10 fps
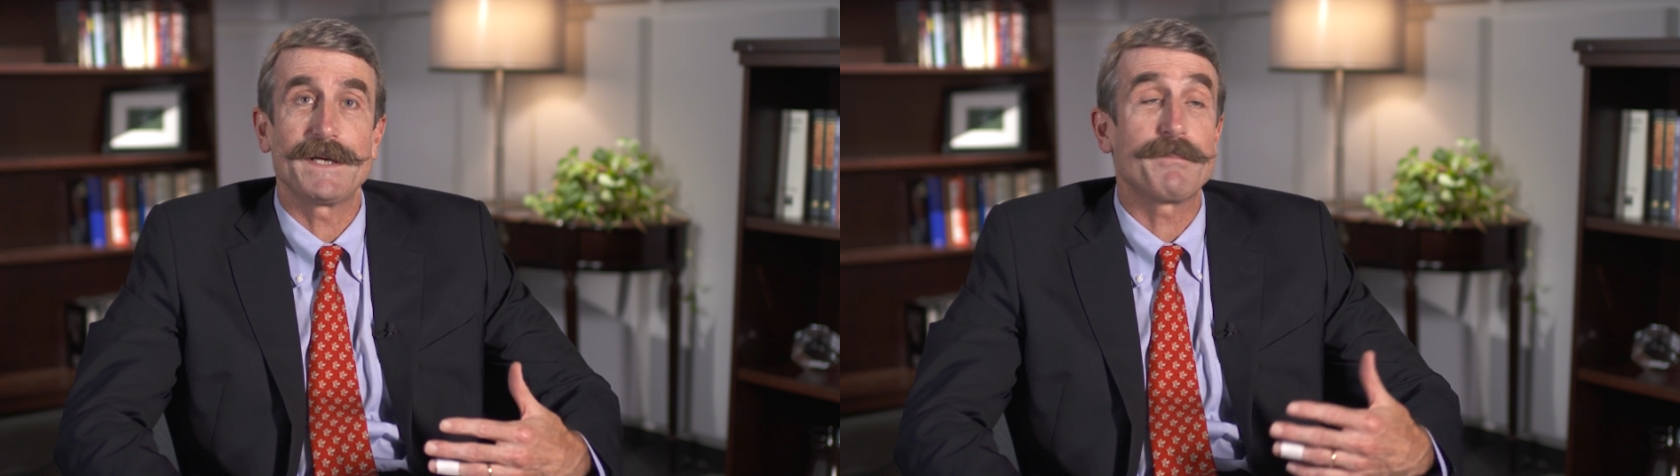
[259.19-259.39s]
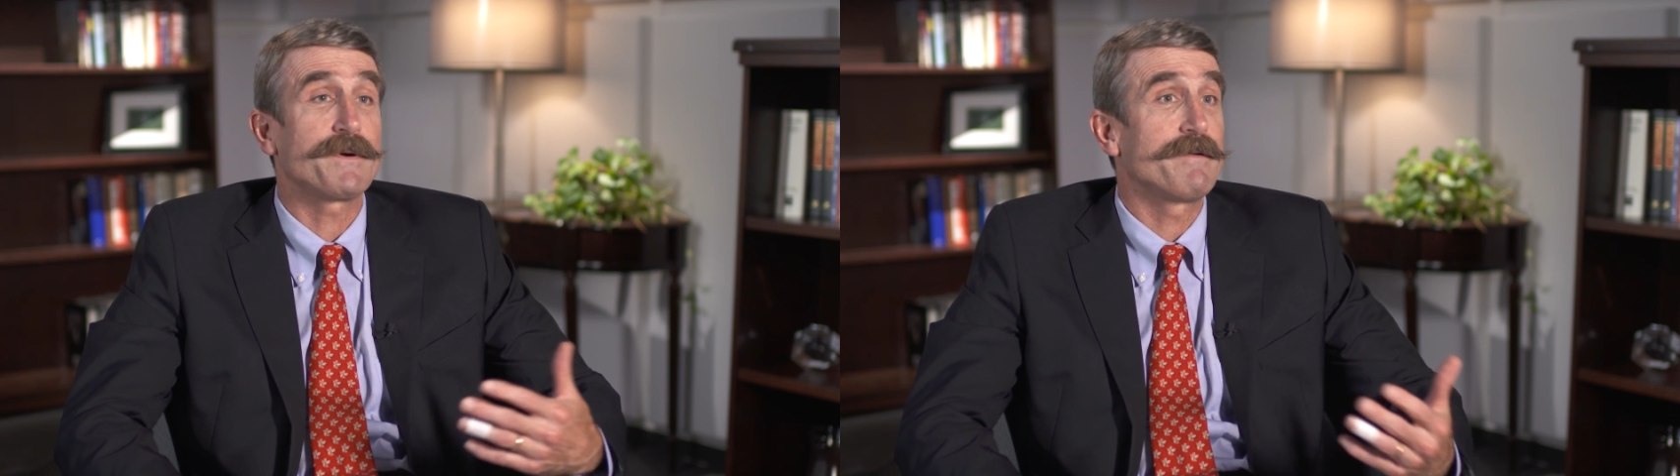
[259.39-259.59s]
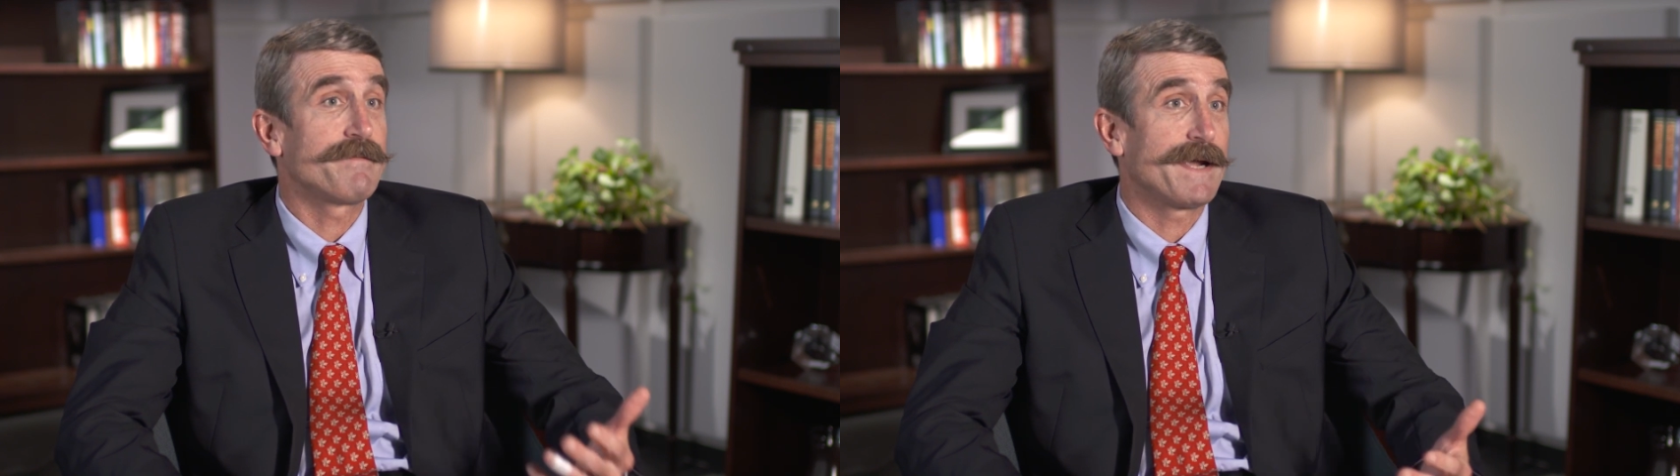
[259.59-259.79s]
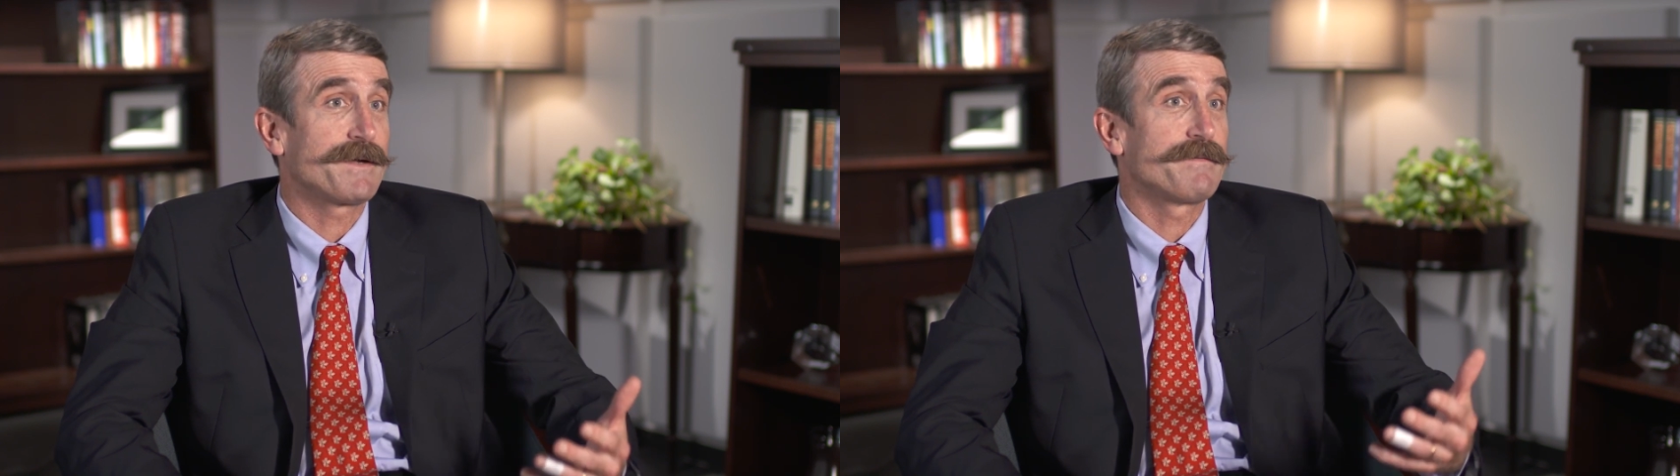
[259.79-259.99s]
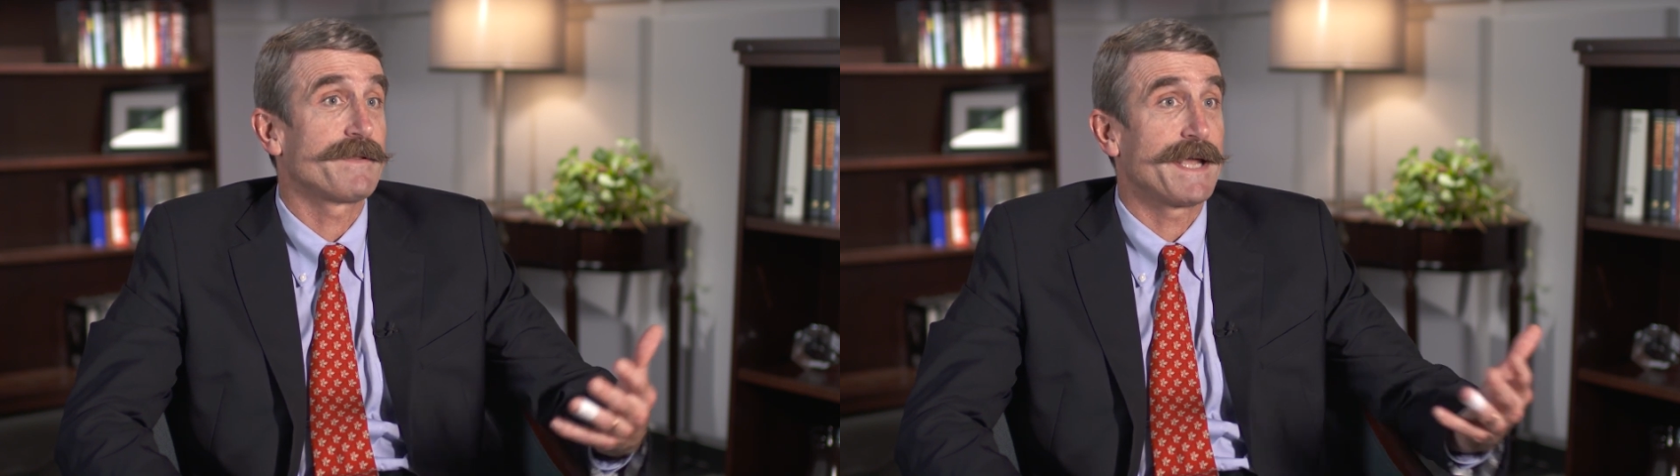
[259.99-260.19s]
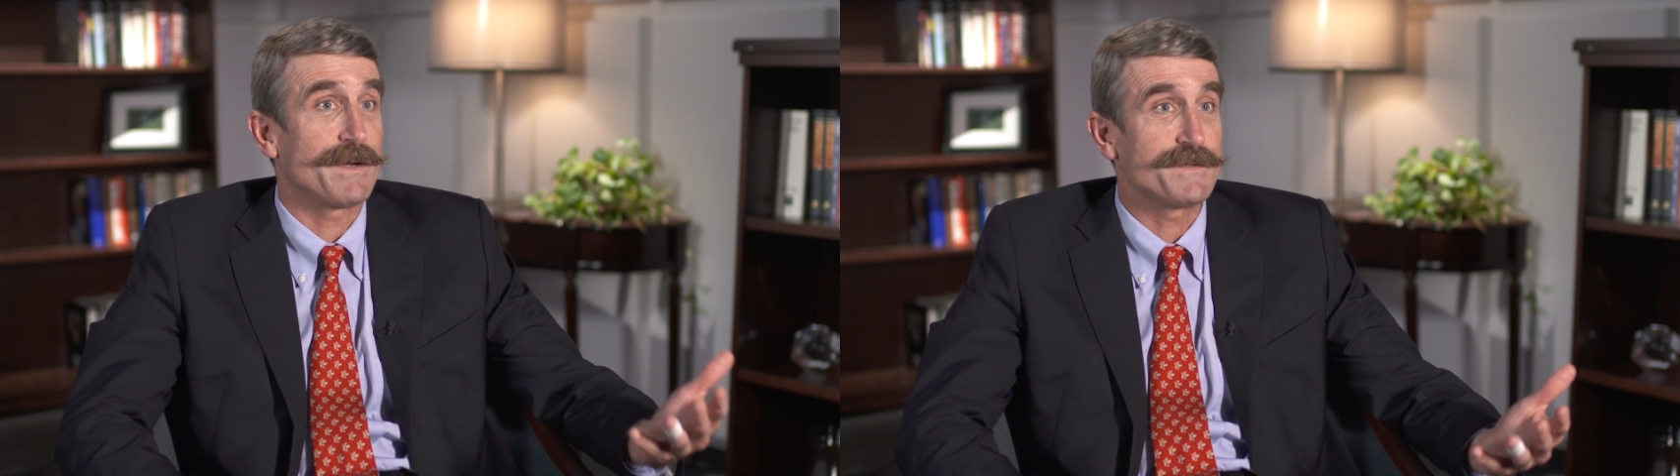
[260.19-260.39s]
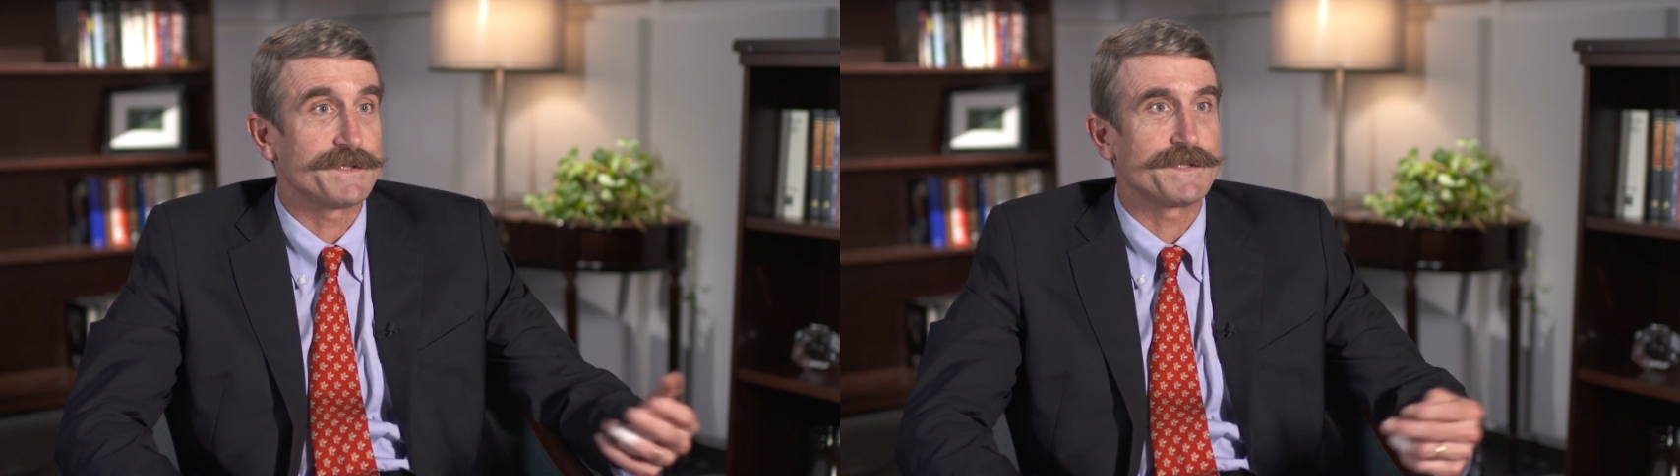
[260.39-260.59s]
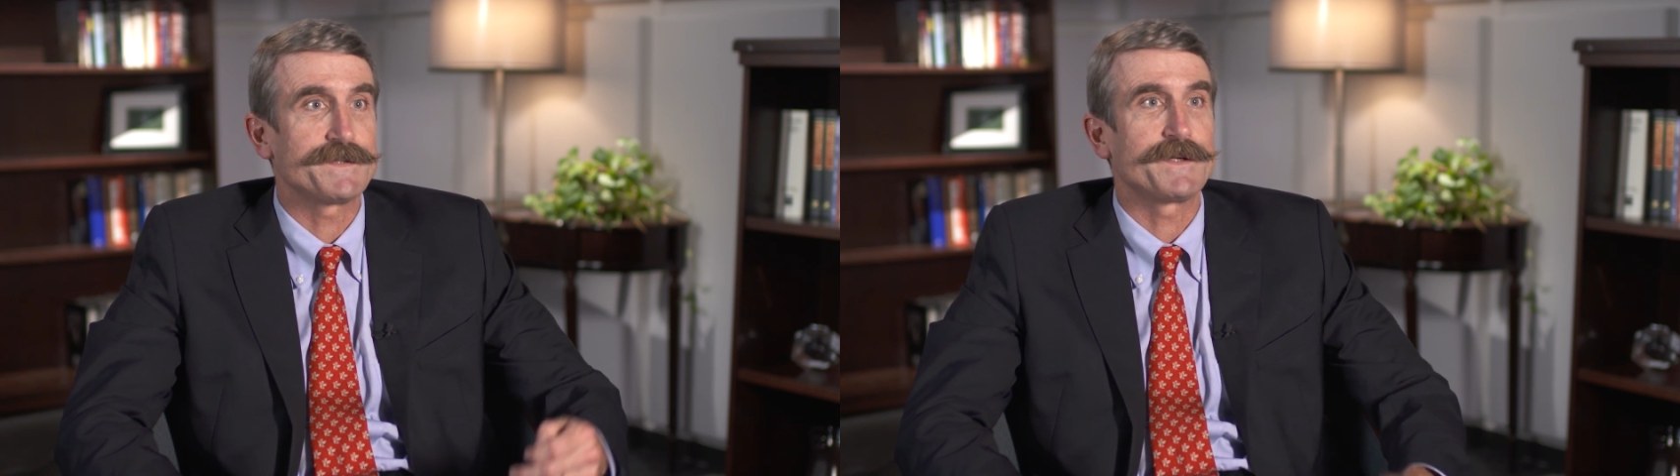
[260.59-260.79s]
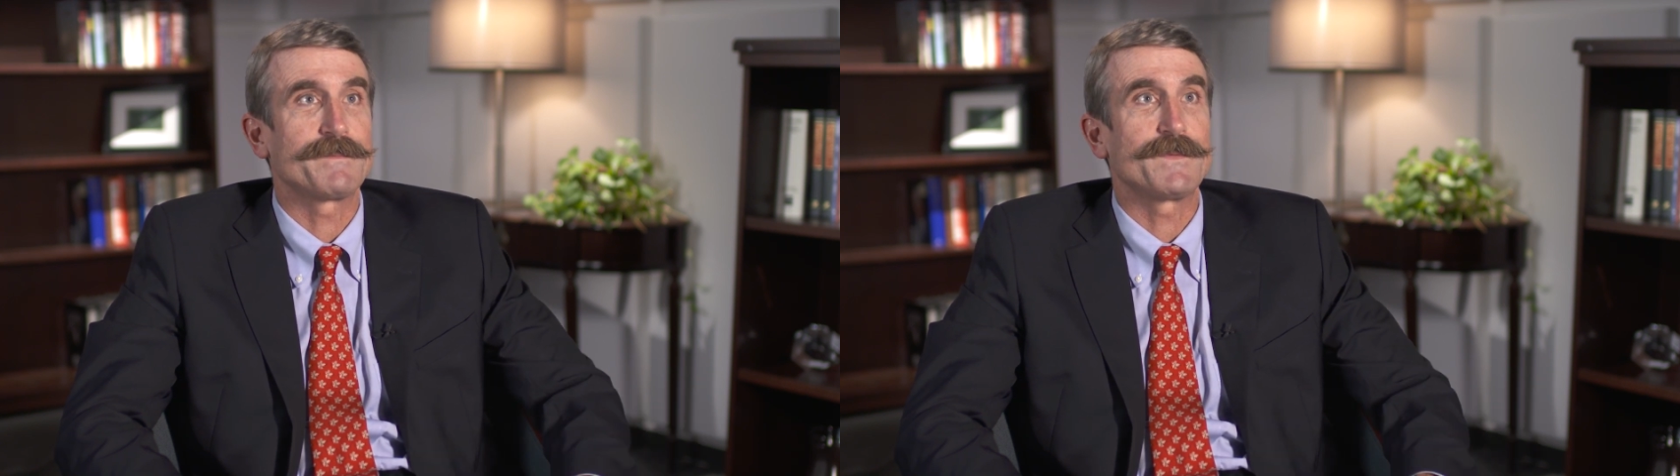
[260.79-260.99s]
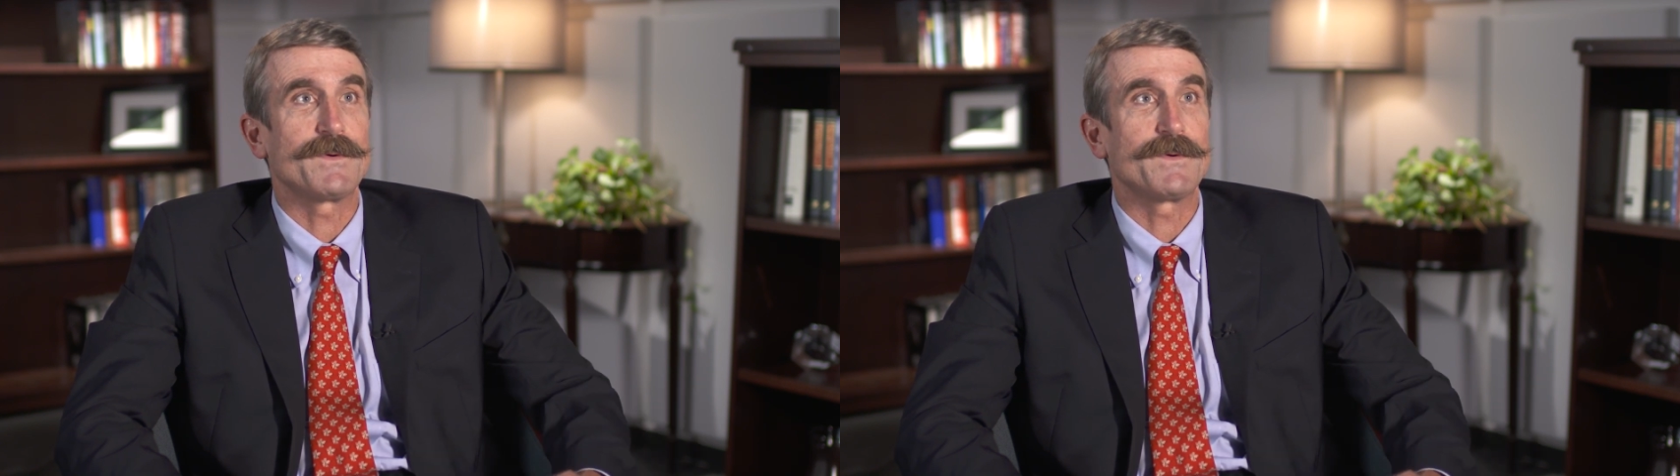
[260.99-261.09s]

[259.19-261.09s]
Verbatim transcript: a prefect for the house system